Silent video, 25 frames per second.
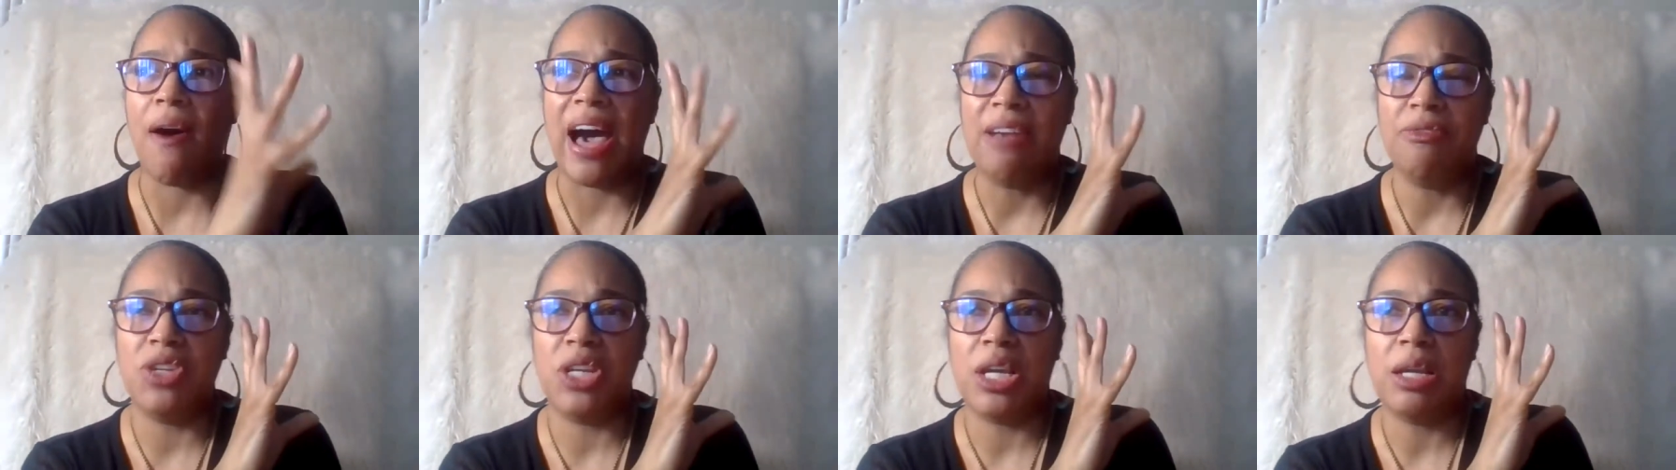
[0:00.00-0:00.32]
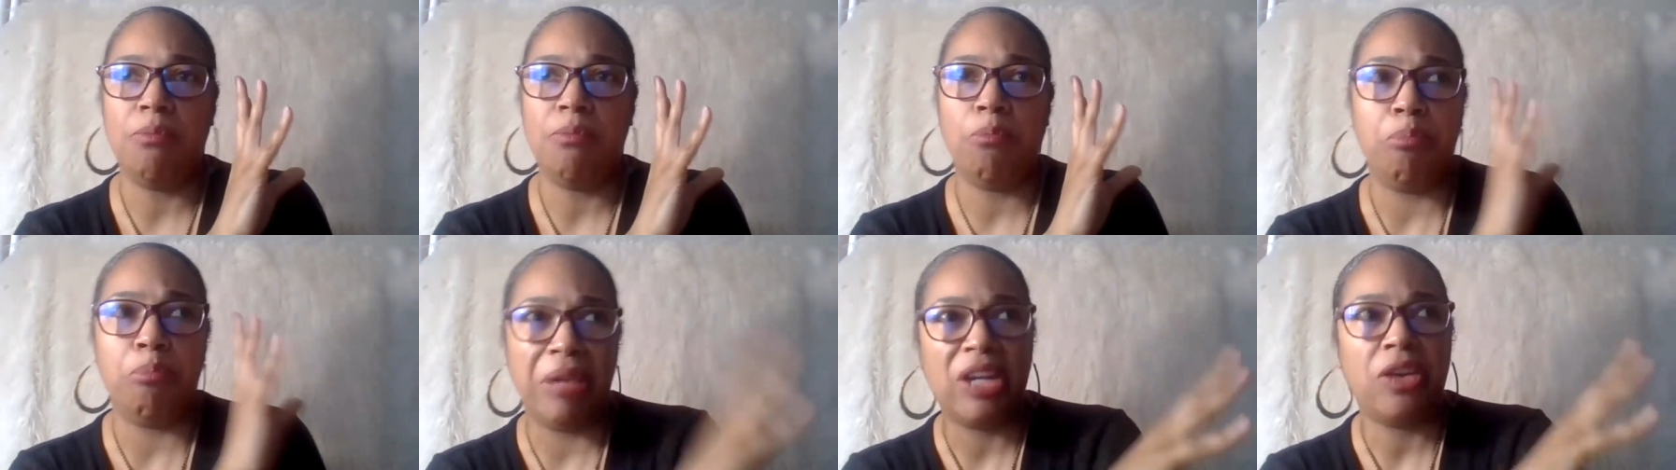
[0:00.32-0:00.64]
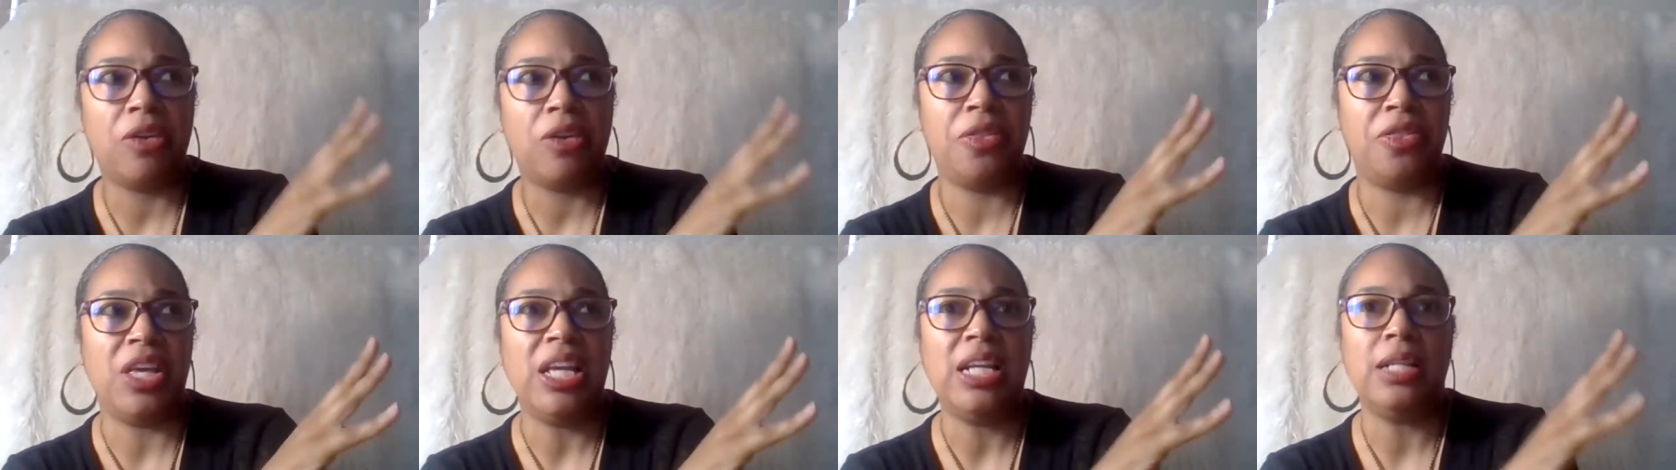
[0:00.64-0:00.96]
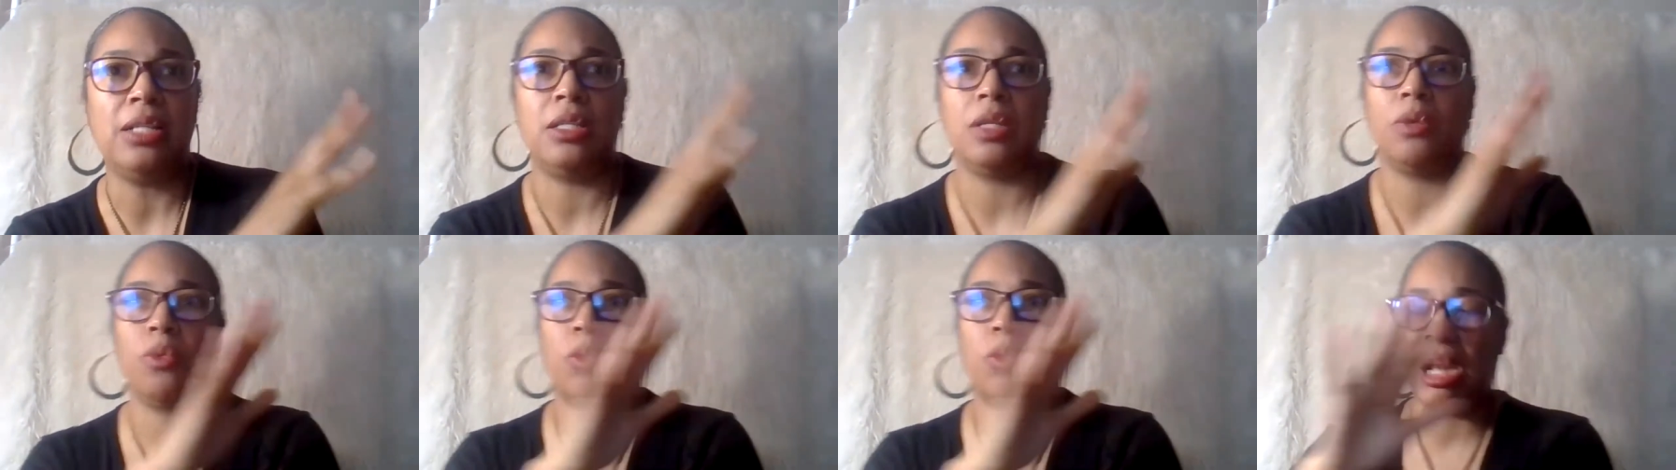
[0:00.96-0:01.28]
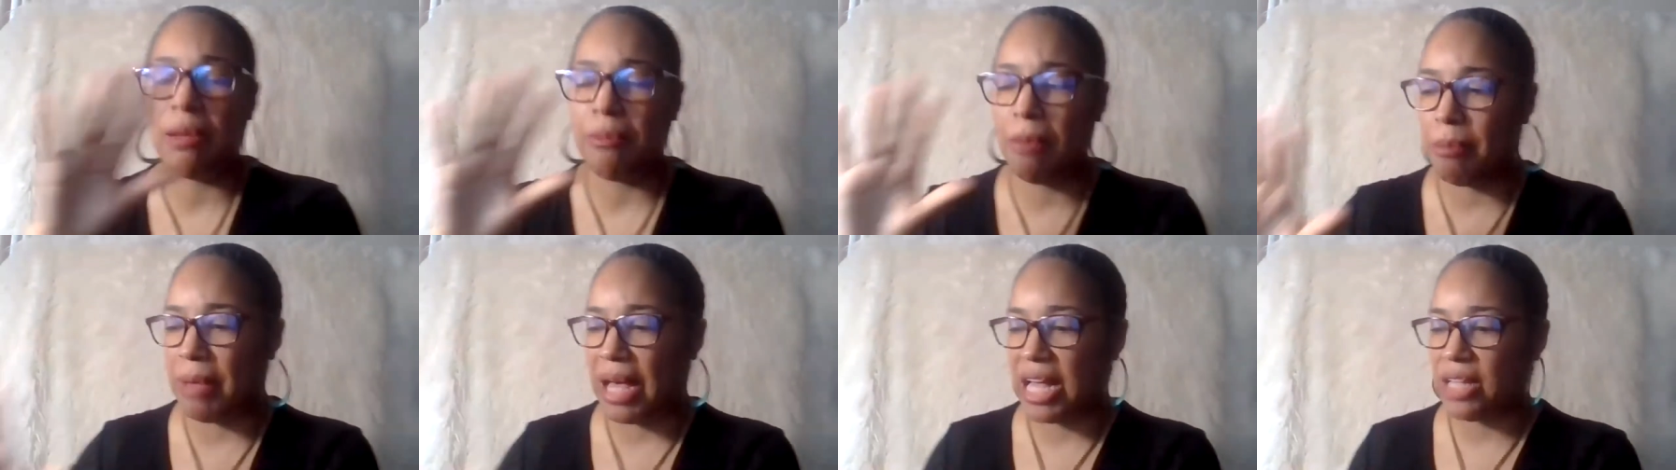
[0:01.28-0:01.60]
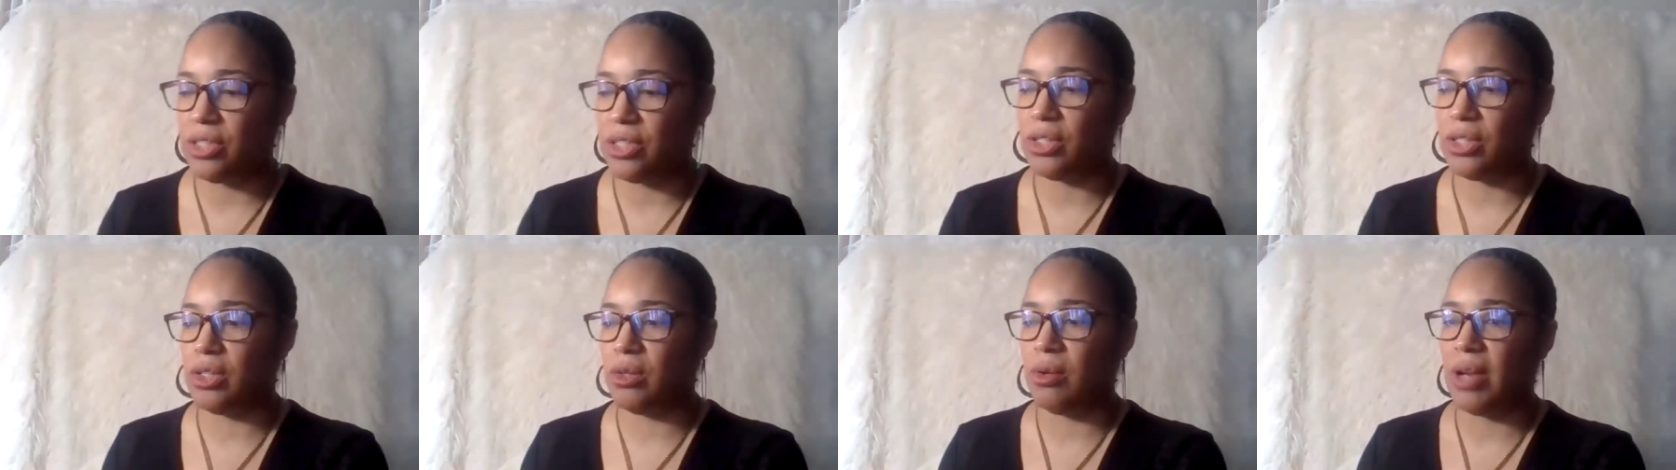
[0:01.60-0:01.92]
I've done bigger things than what I'm about
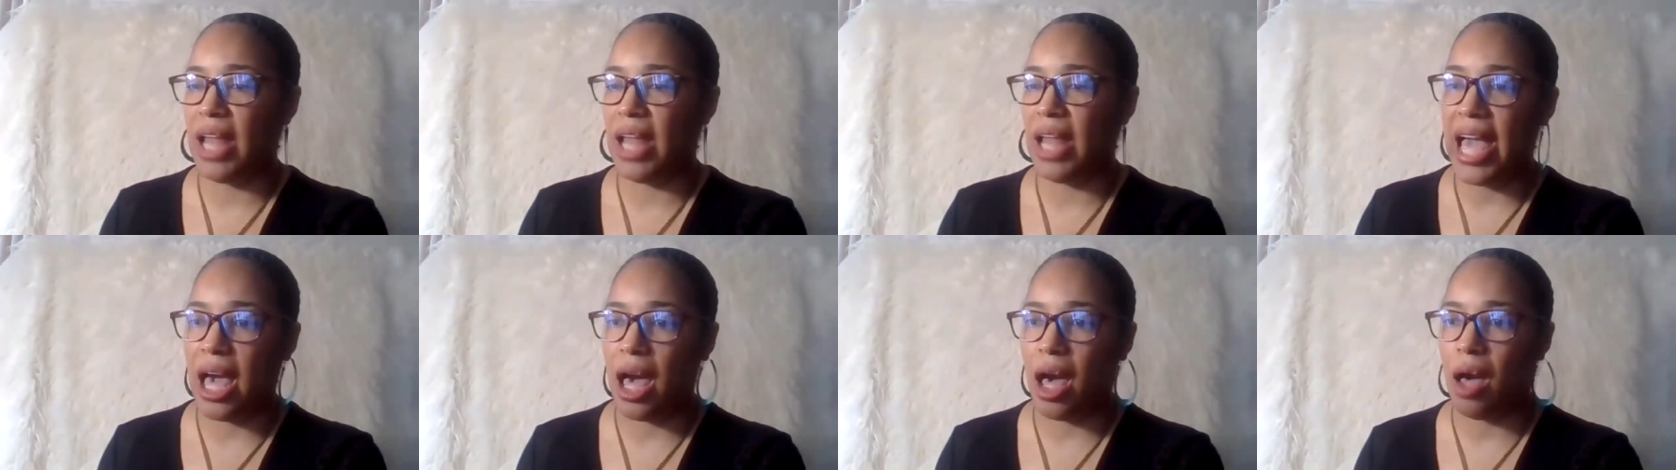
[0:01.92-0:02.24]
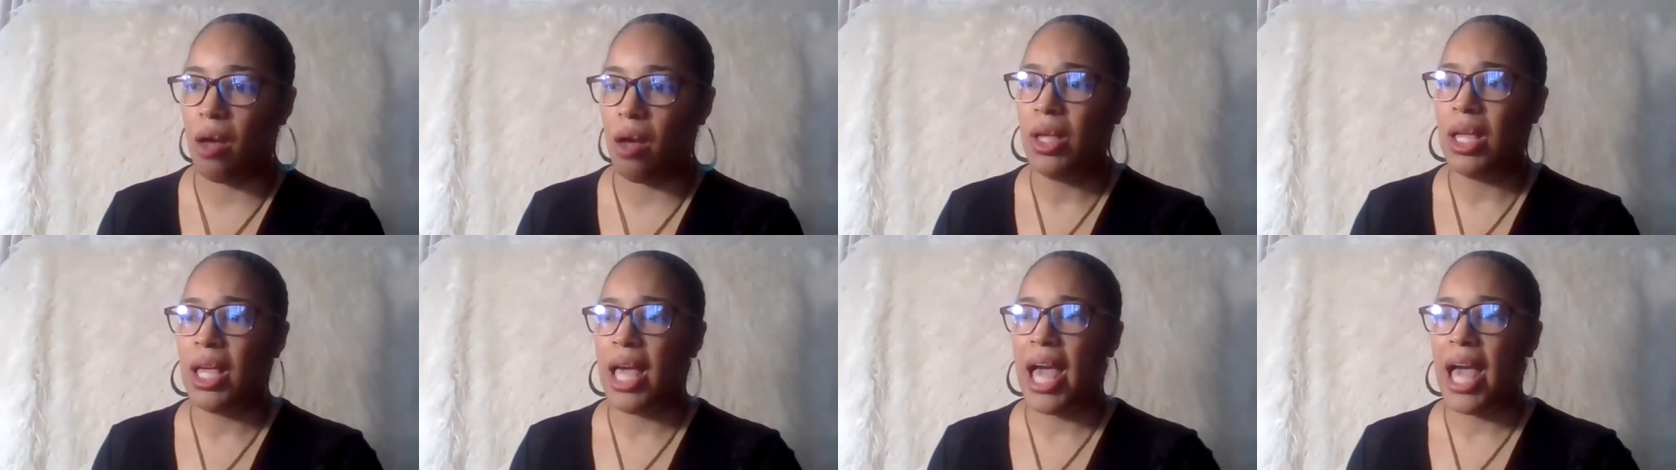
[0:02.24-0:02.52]
to do now.